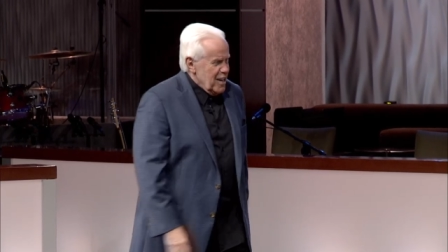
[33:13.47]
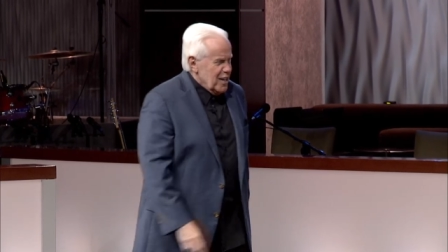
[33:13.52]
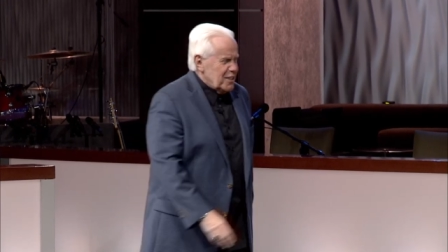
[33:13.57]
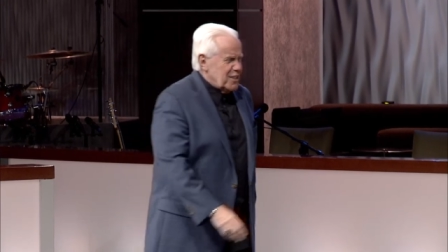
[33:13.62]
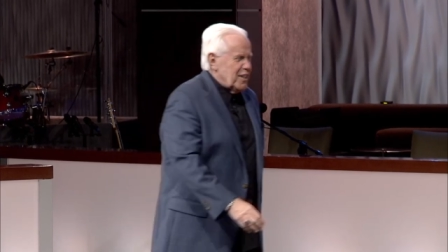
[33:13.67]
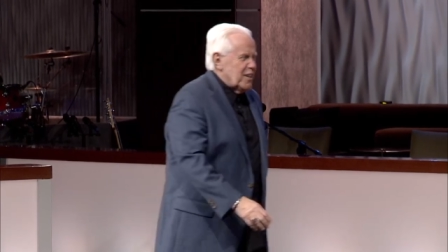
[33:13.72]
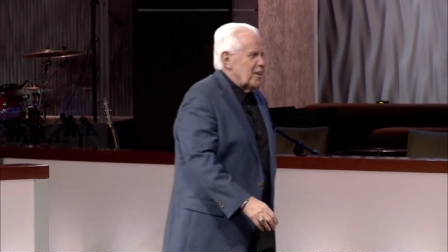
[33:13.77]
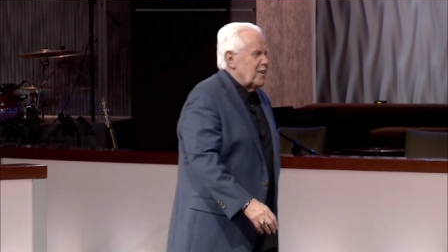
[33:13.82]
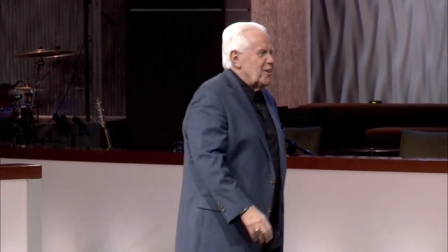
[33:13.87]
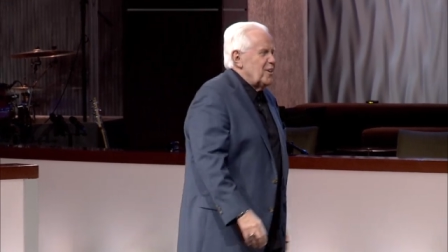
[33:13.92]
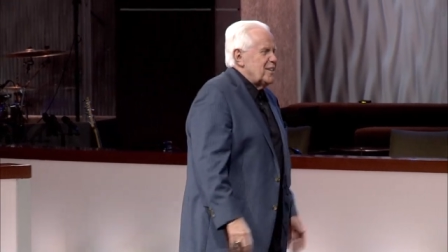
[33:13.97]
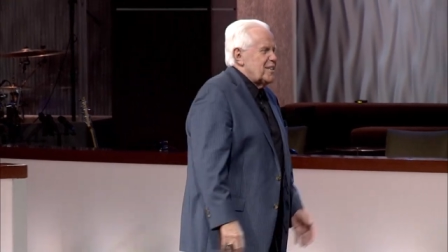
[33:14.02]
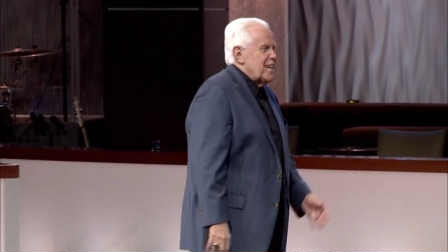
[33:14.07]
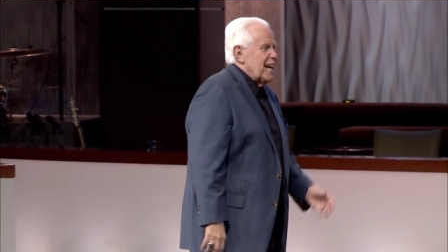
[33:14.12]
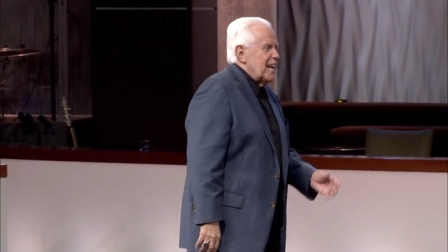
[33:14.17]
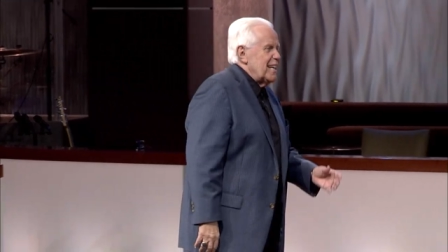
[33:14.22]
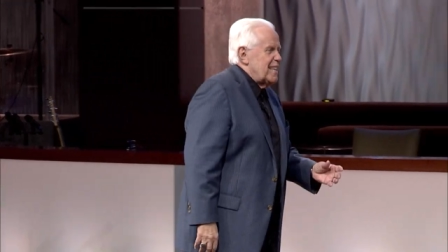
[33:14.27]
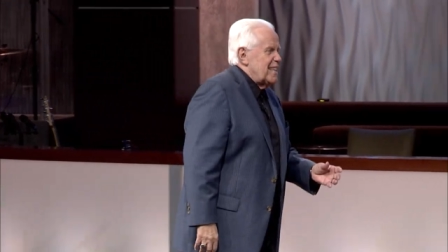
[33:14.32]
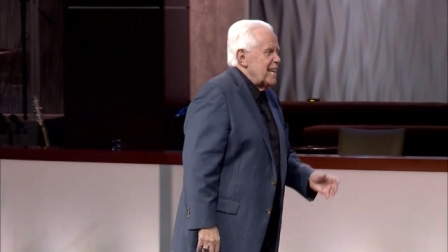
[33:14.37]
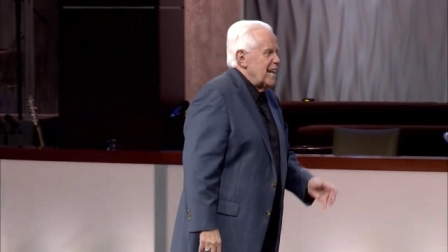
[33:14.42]
She goes
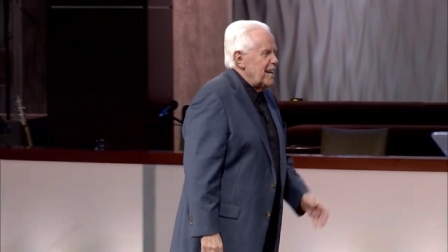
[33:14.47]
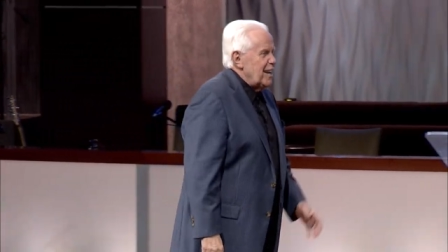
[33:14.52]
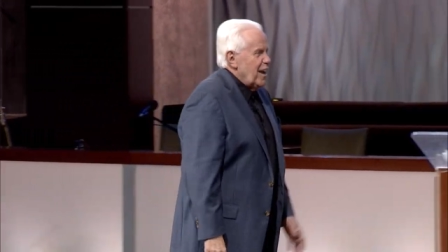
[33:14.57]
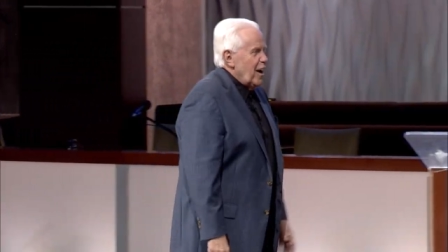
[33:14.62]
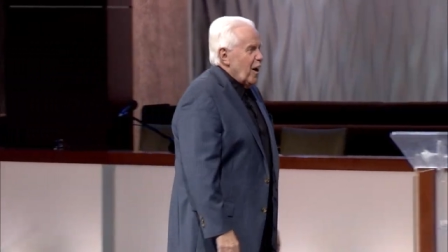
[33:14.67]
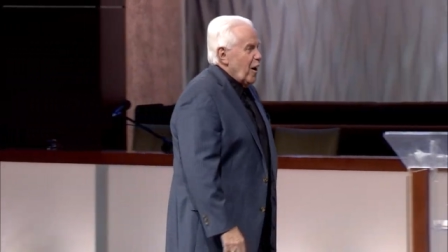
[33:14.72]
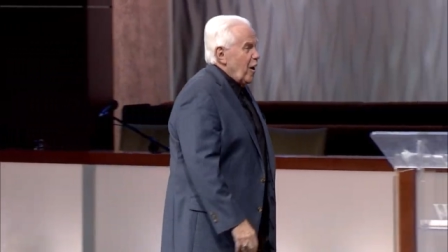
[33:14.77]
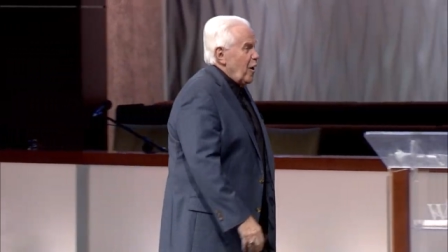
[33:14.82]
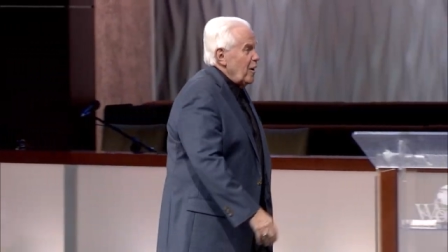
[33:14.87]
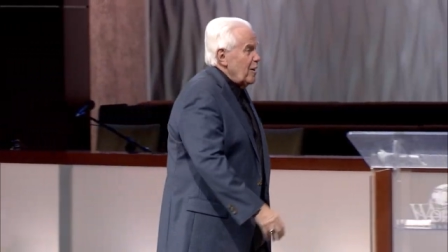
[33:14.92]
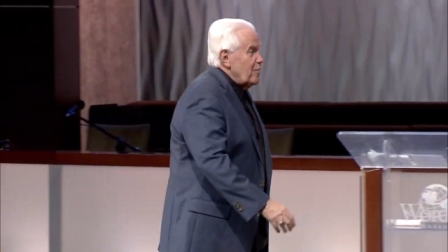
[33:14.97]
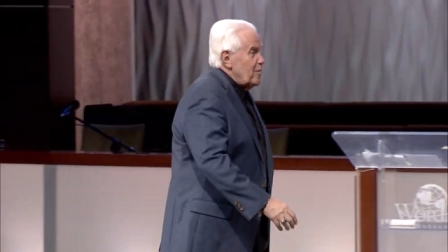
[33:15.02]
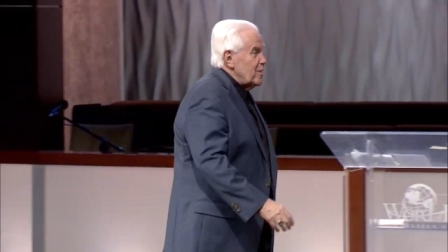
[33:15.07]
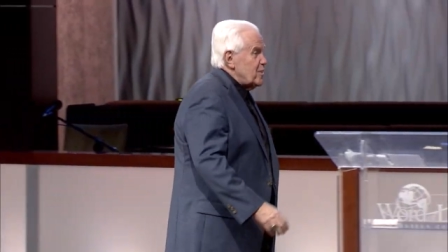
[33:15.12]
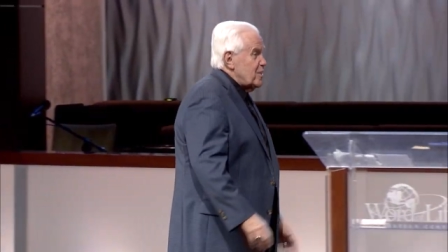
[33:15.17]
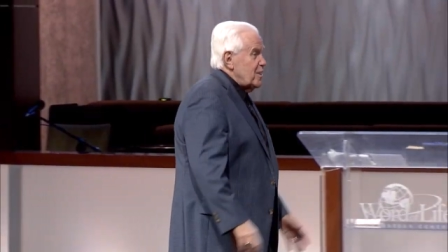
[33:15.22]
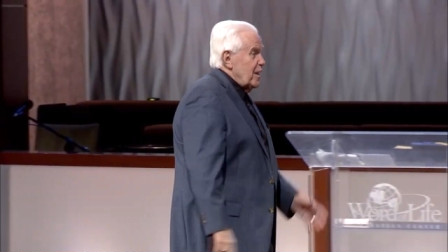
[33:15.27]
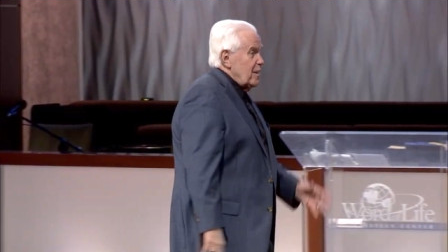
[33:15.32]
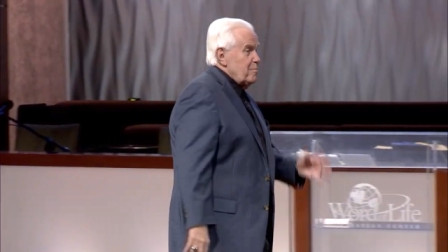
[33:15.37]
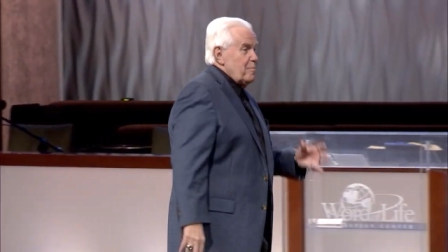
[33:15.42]
out there. All of a
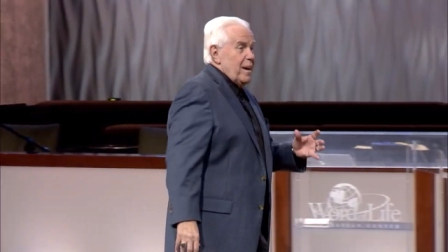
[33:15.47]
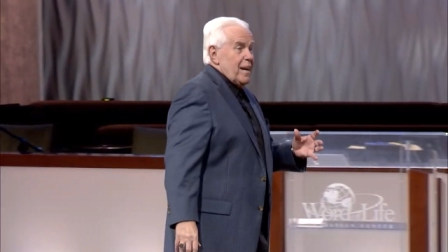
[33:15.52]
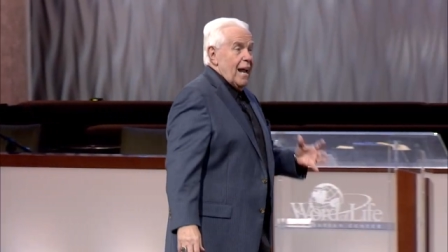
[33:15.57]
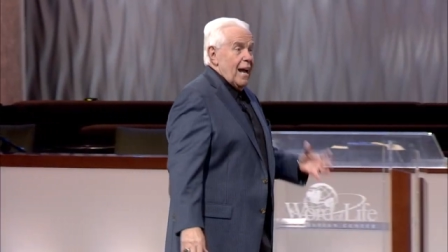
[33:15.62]
sudden, man,